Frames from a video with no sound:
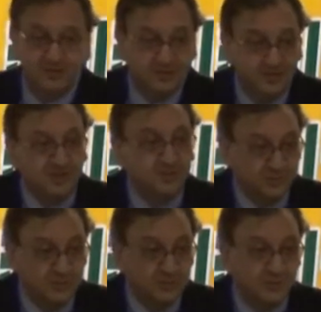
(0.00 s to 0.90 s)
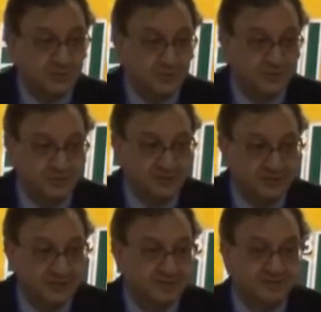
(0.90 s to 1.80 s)
they introduce the
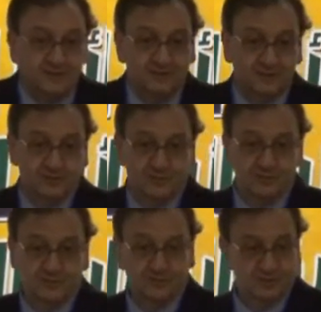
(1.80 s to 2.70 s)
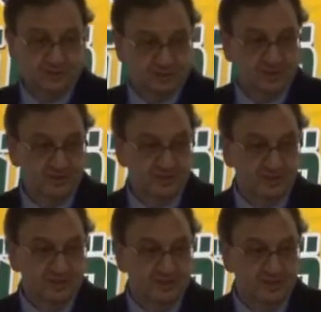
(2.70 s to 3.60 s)
candida into
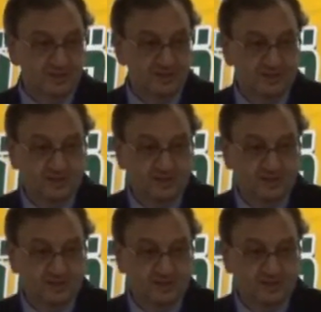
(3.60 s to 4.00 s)
the